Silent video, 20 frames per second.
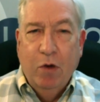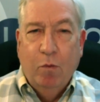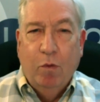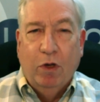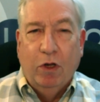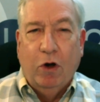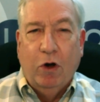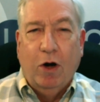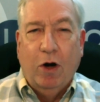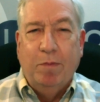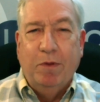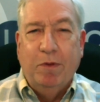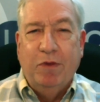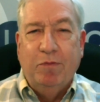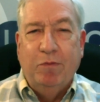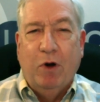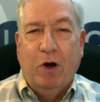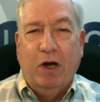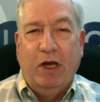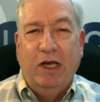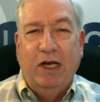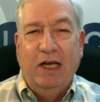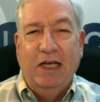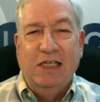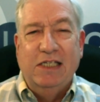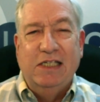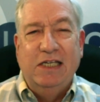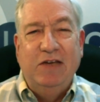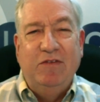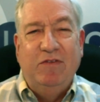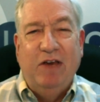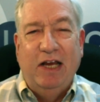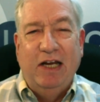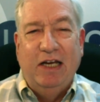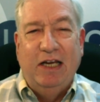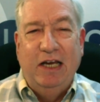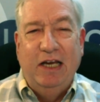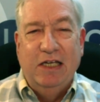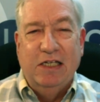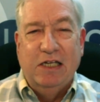Well, Harpeth Marketing Steve
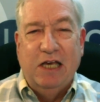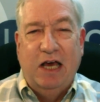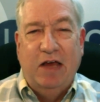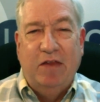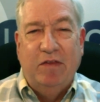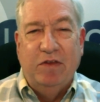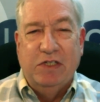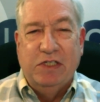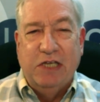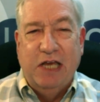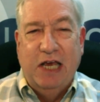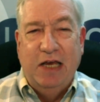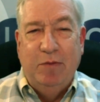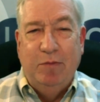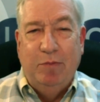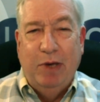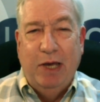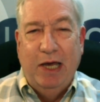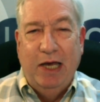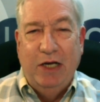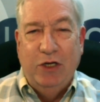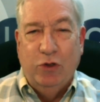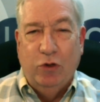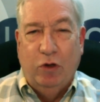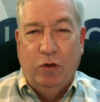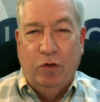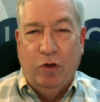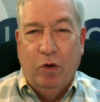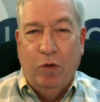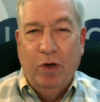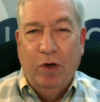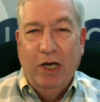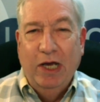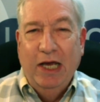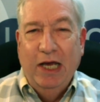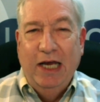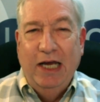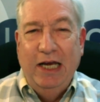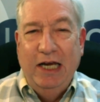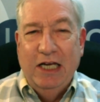Henke is on the same page, although
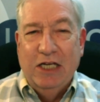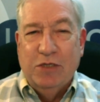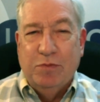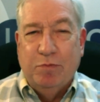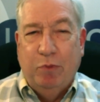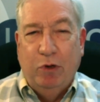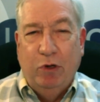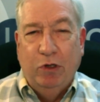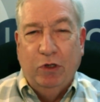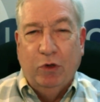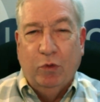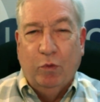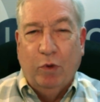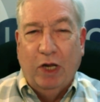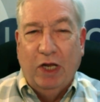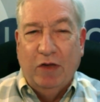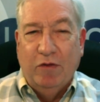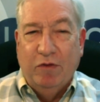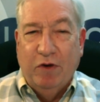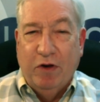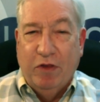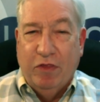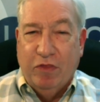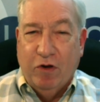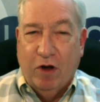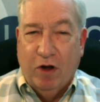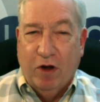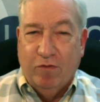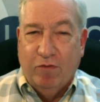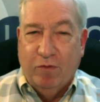he has pulled a relevant thought